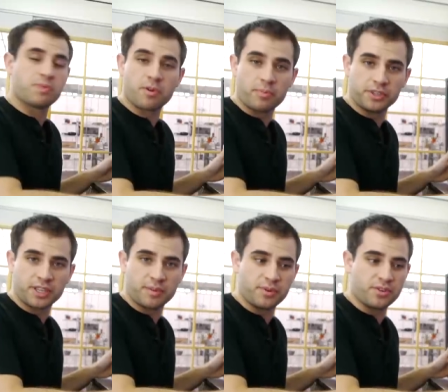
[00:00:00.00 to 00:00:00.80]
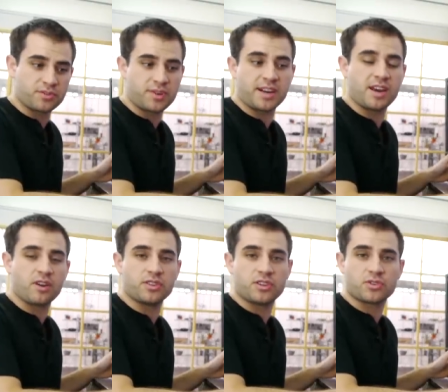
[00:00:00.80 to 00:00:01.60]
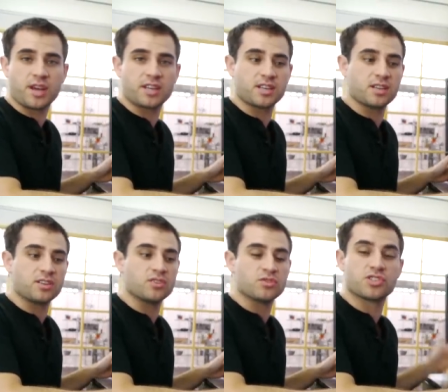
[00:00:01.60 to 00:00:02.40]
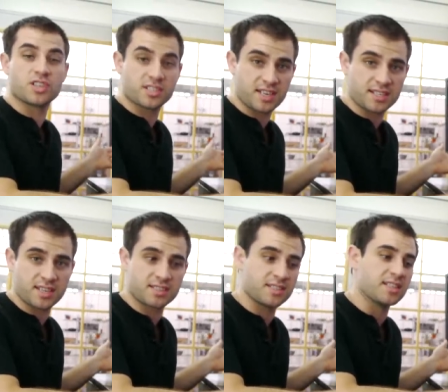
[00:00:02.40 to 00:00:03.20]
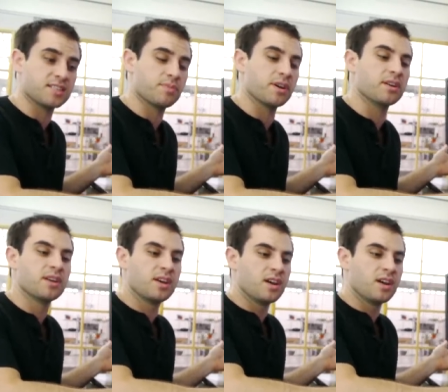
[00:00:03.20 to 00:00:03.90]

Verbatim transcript: people are building computers right now and they're trying to use just S S Ds, but